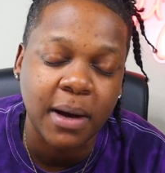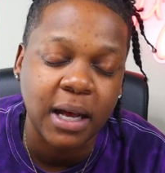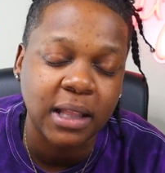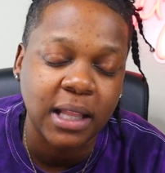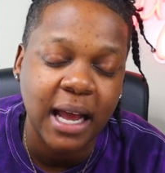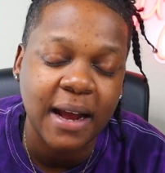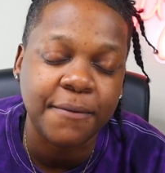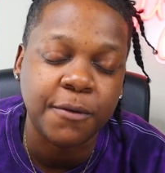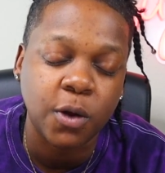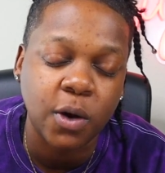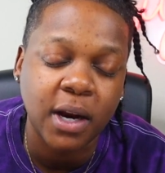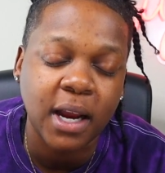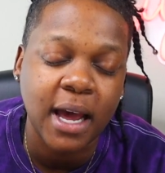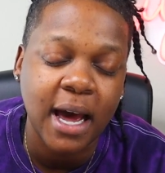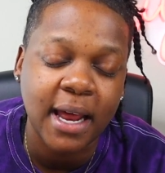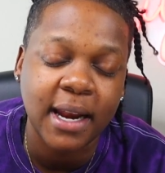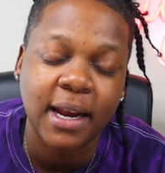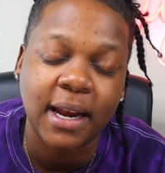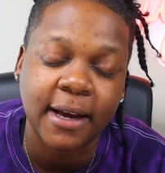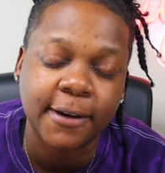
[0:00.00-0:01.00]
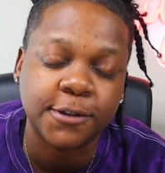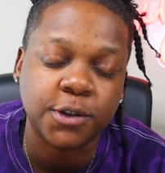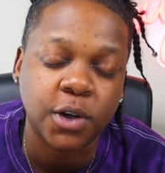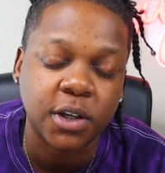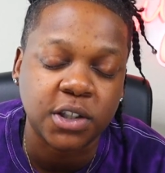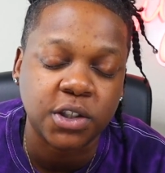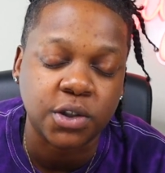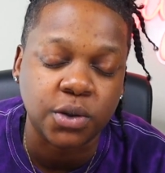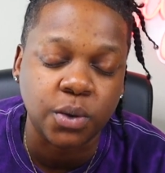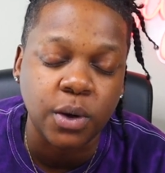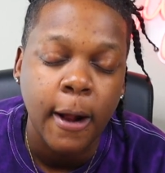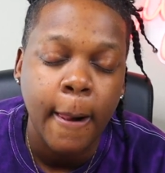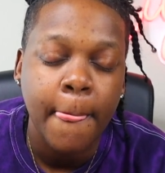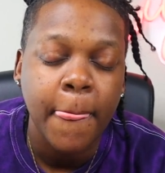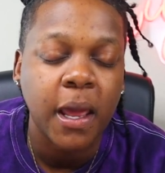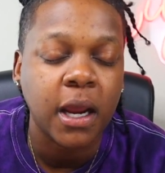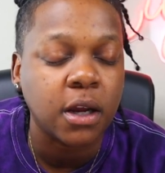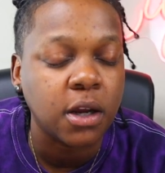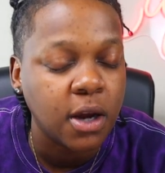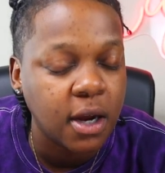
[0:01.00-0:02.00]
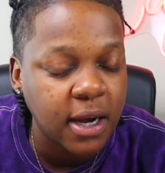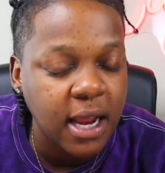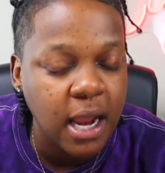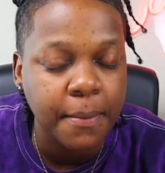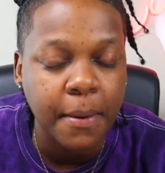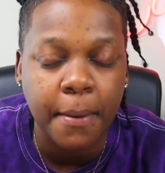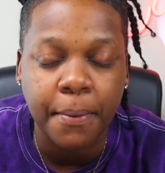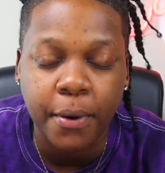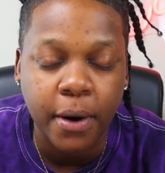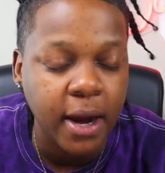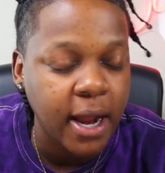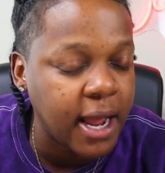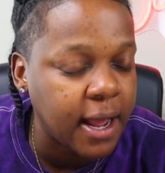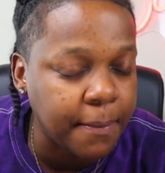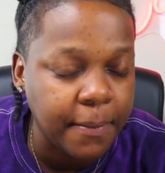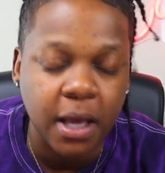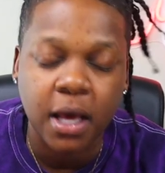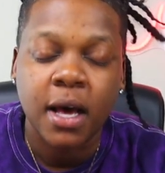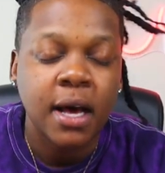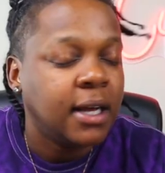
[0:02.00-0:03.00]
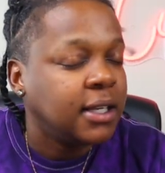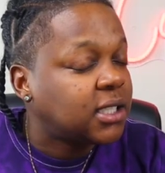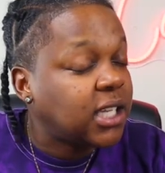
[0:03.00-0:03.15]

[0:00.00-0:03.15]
my life, Lord God. And I trust you. In your name I pray, amen.